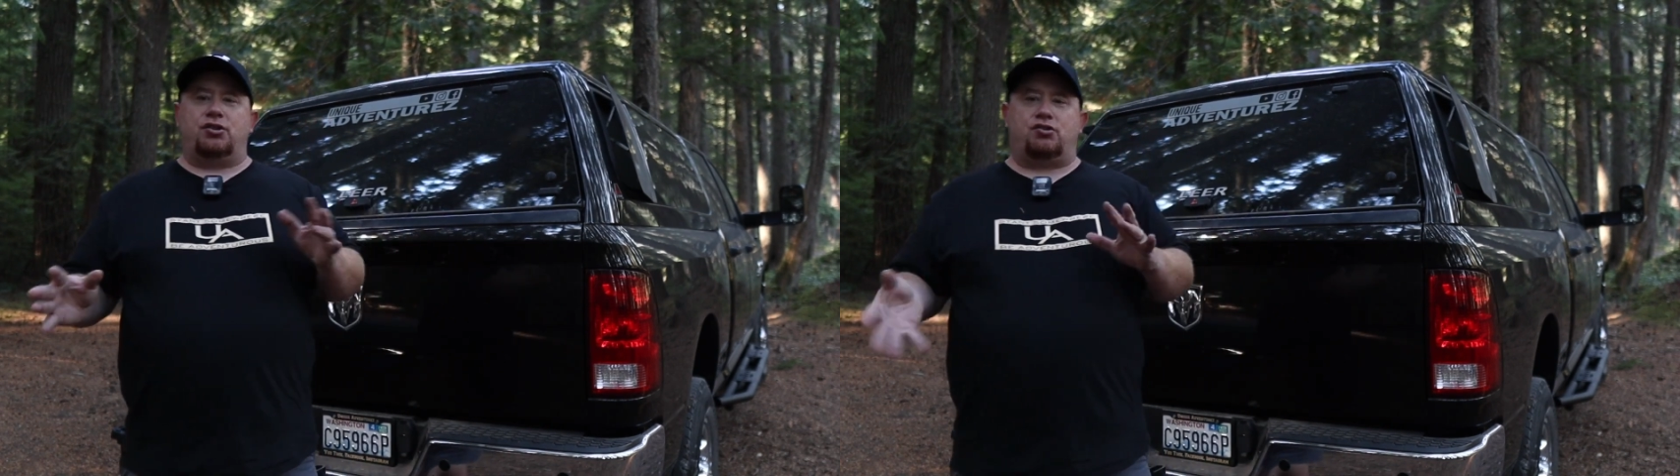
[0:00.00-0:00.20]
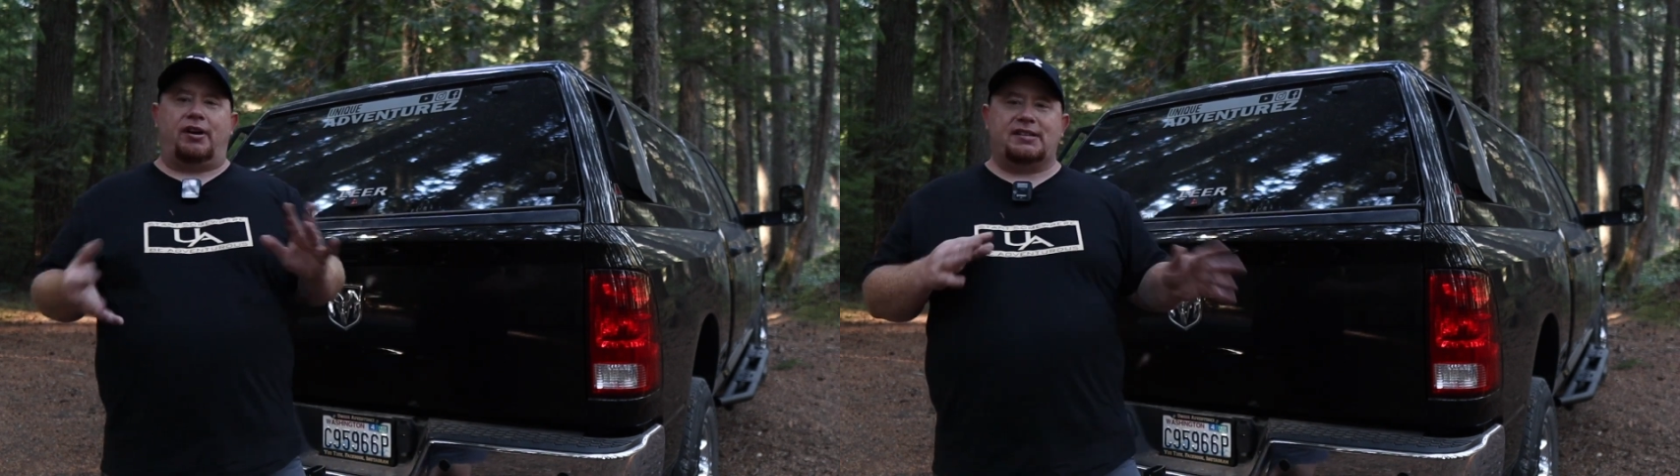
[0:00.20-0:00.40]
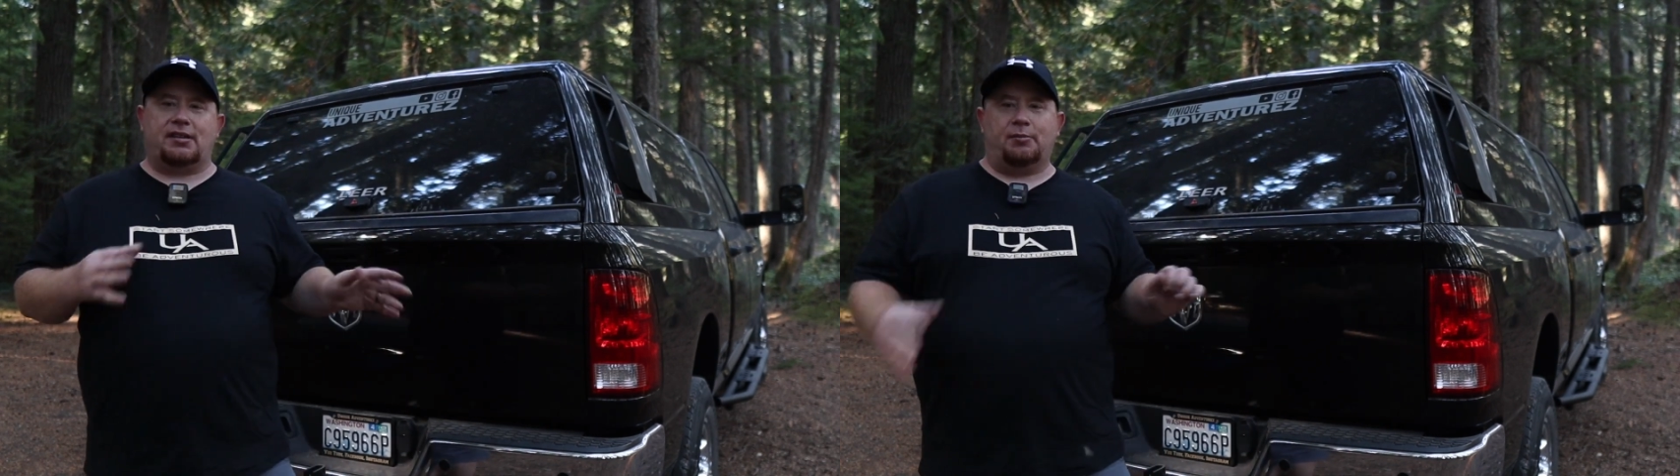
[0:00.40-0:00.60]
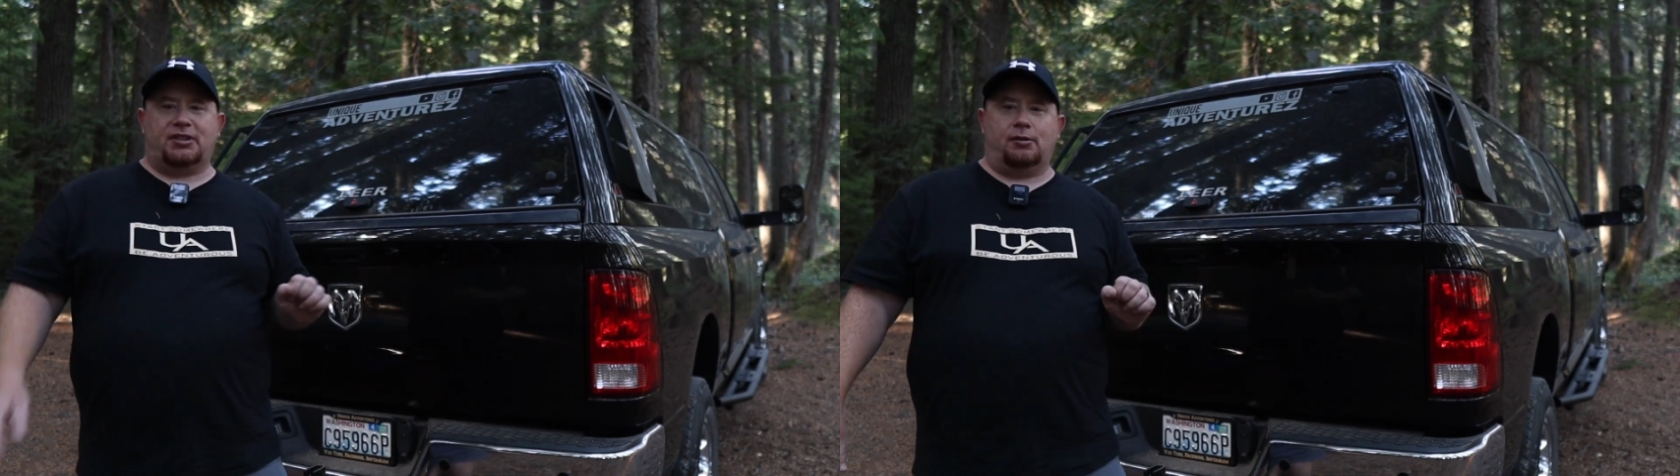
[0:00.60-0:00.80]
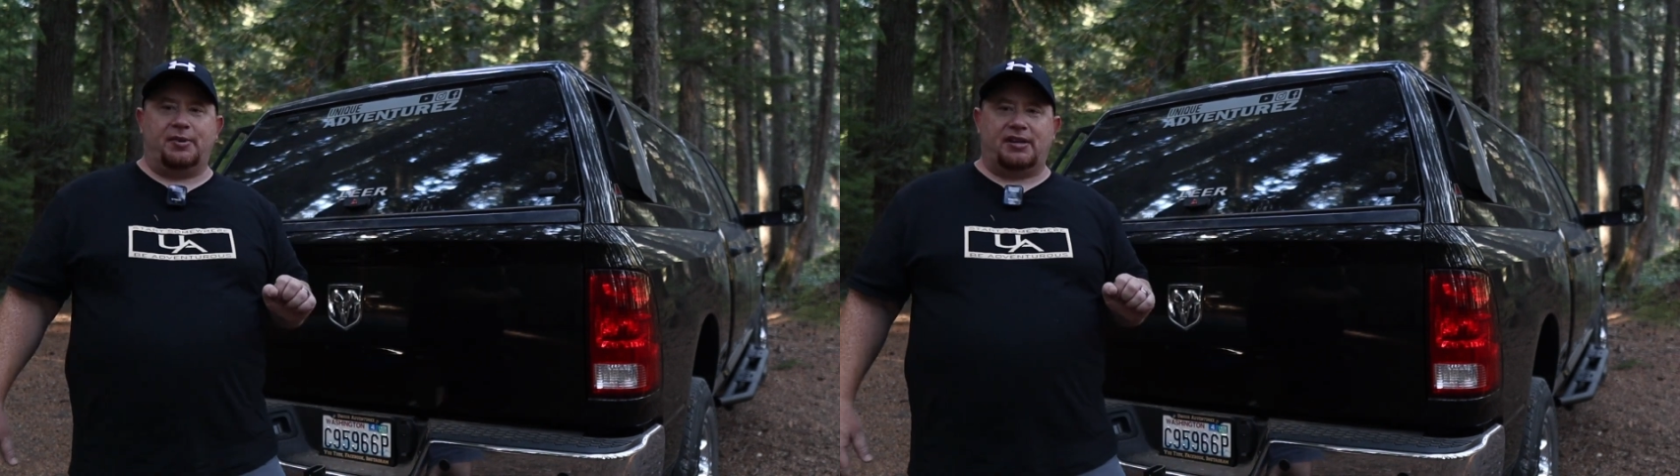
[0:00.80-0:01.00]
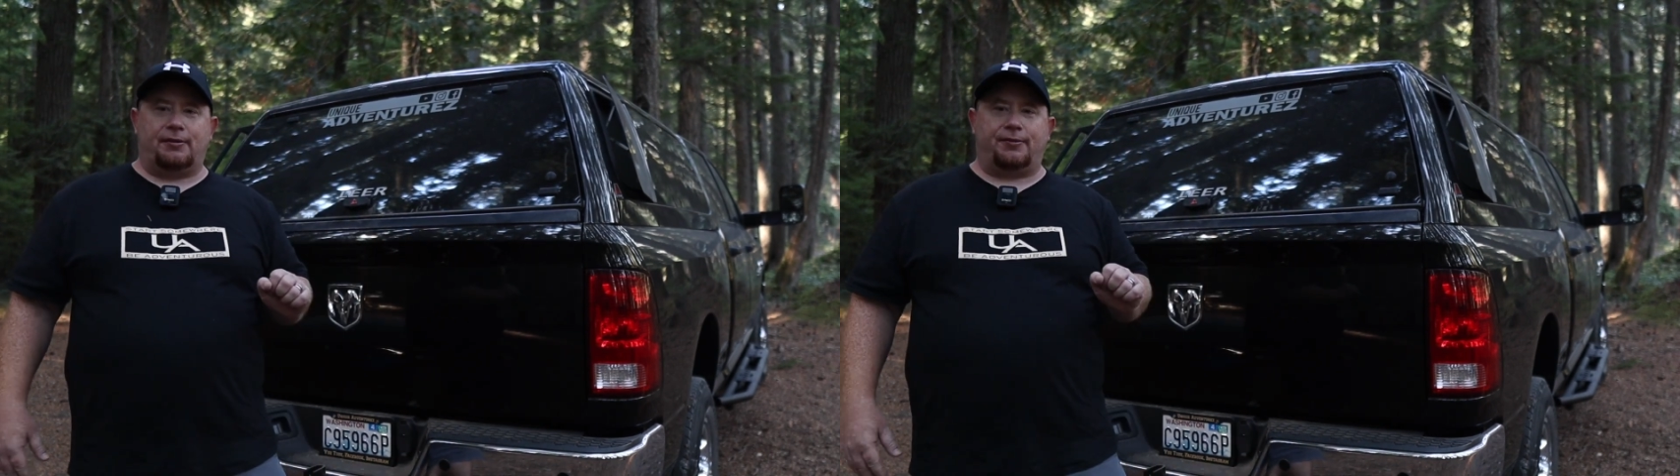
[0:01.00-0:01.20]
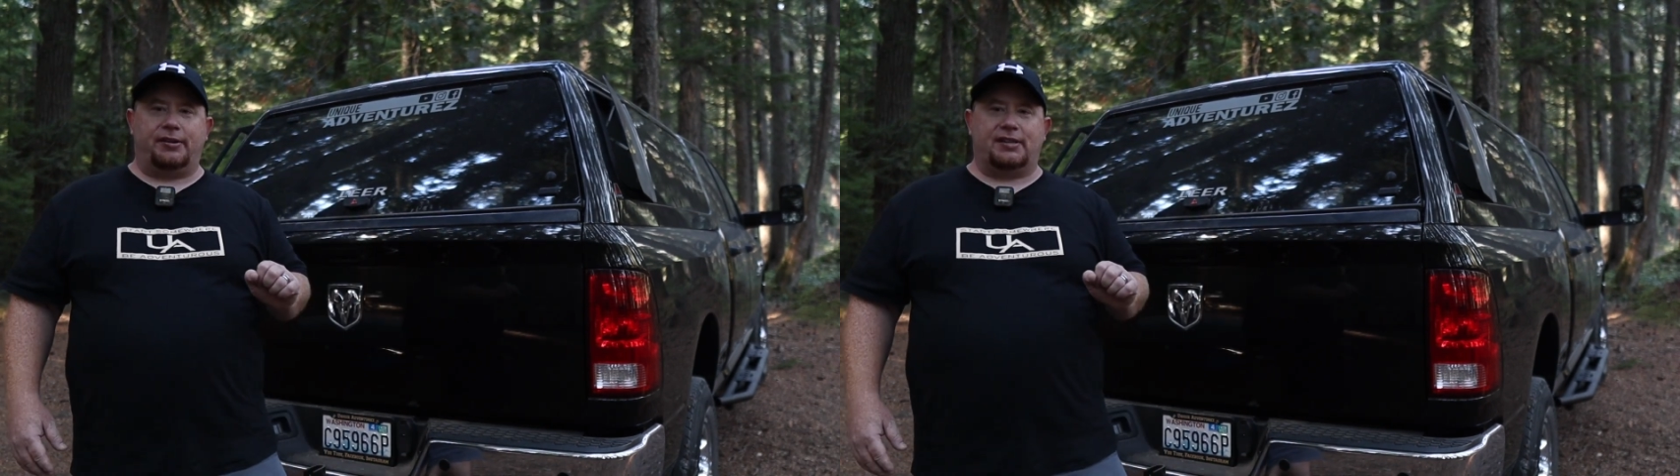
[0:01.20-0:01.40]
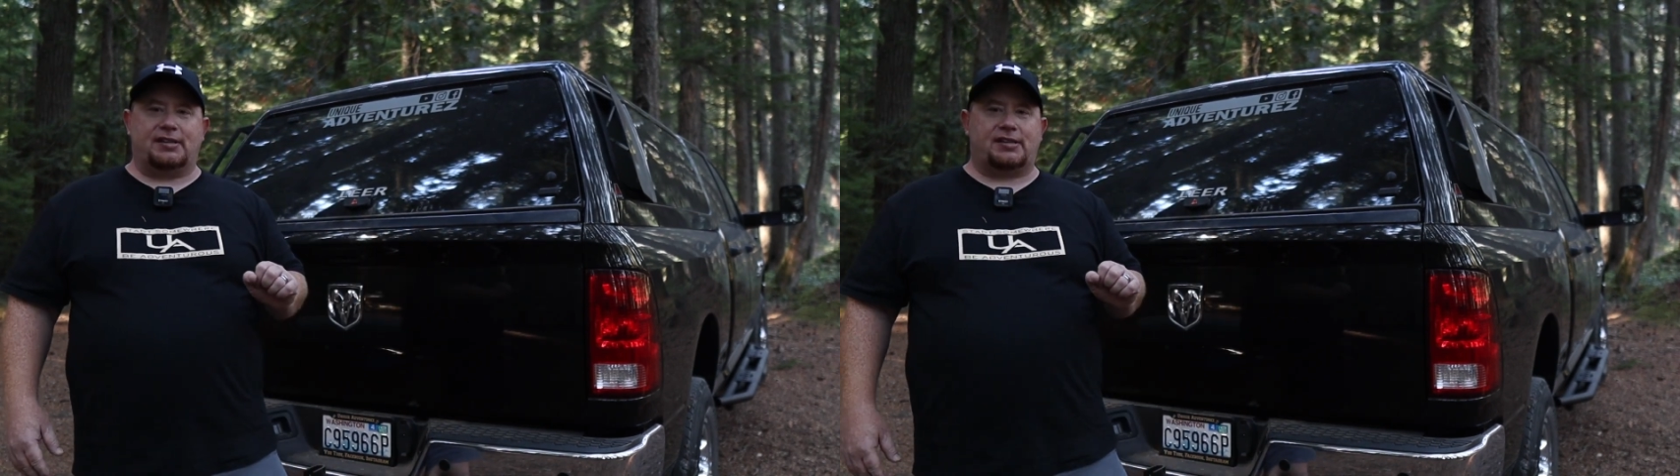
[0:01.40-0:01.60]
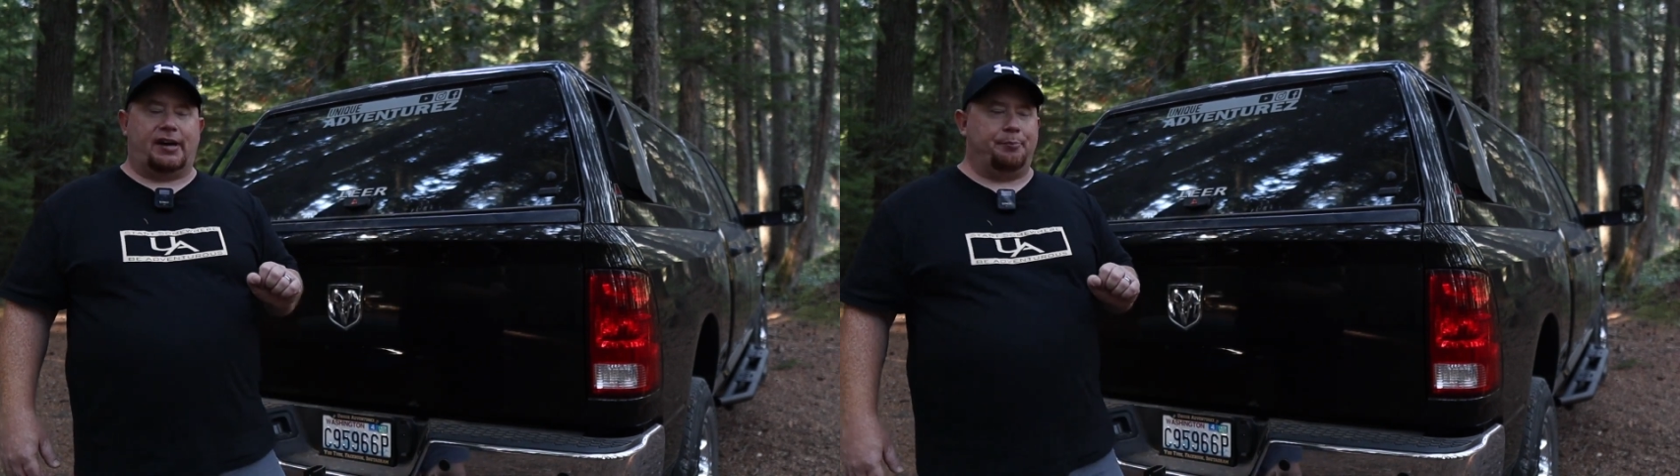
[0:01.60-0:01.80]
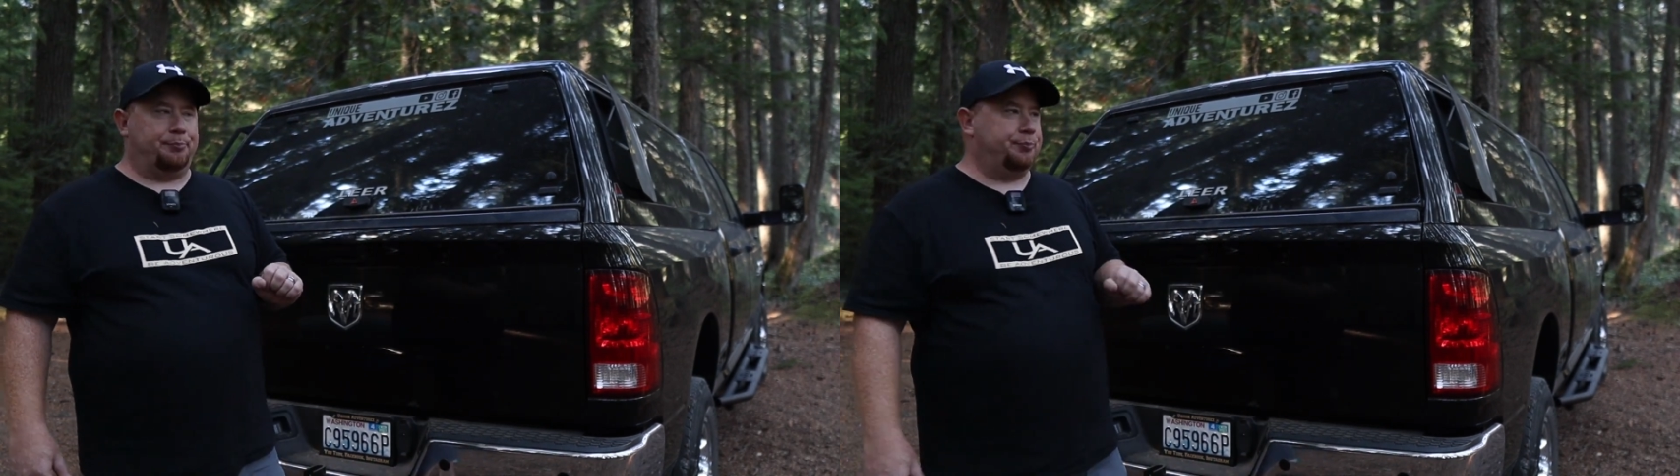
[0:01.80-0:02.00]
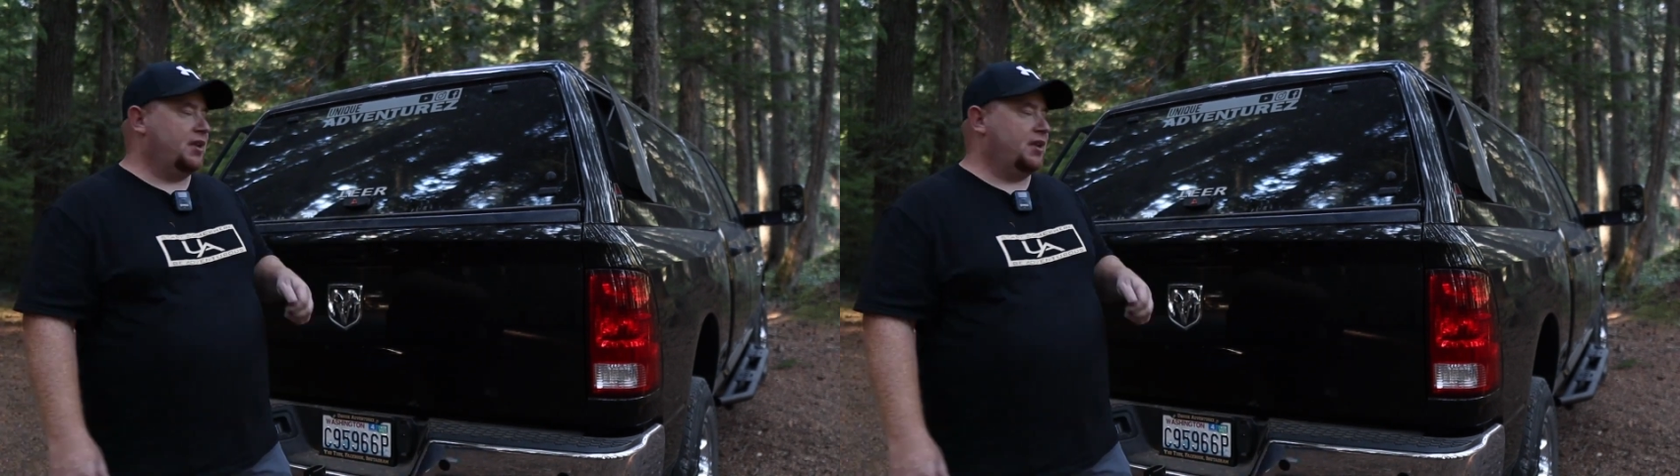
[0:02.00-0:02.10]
try something a little bit different this time.